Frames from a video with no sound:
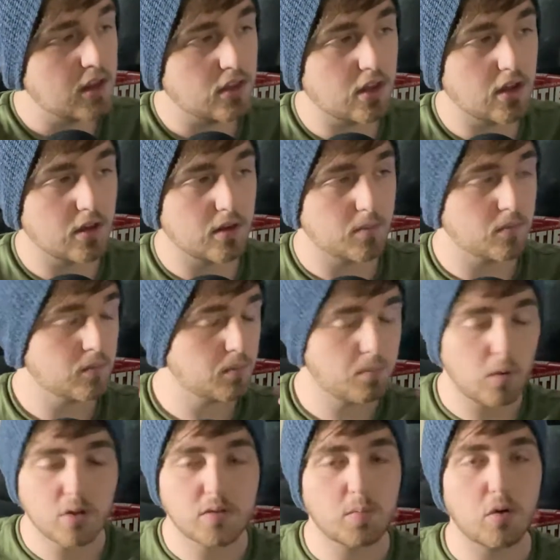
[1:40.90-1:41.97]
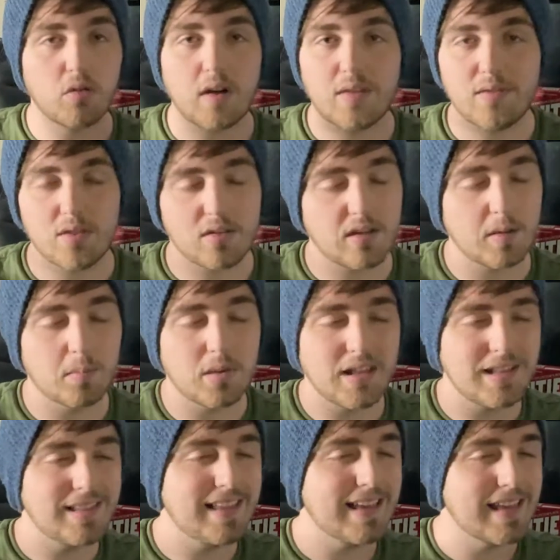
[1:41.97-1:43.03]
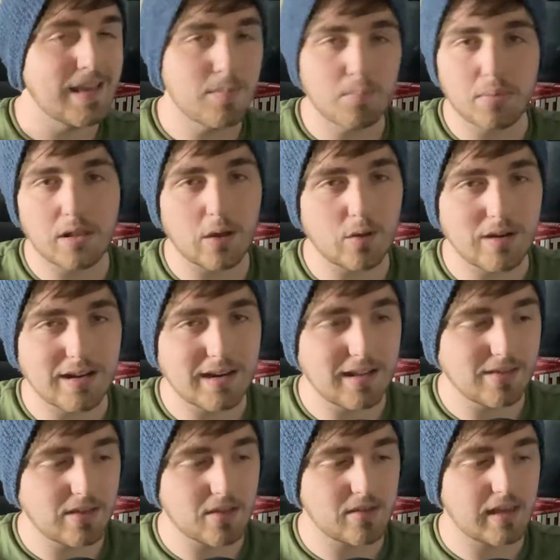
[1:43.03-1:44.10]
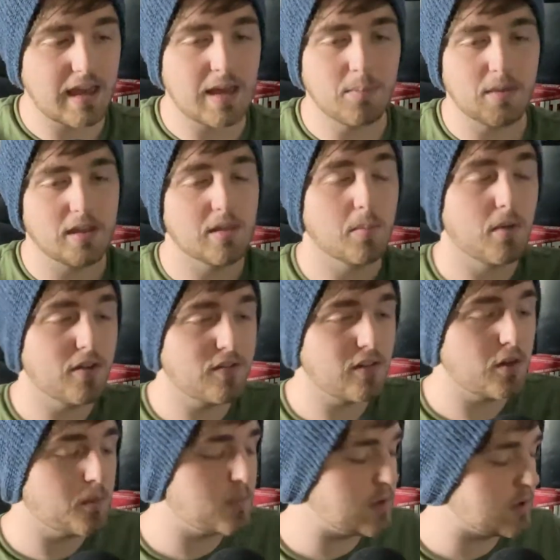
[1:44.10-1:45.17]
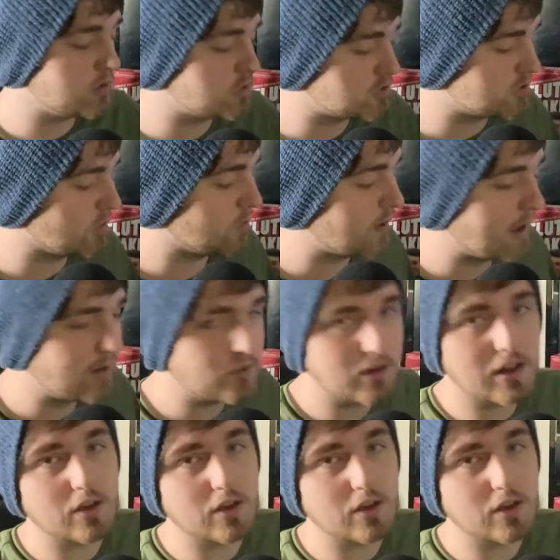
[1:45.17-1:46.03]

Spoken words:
The Baltimore Ravens completely imploded in this game, and the Buffalo Bills showed out.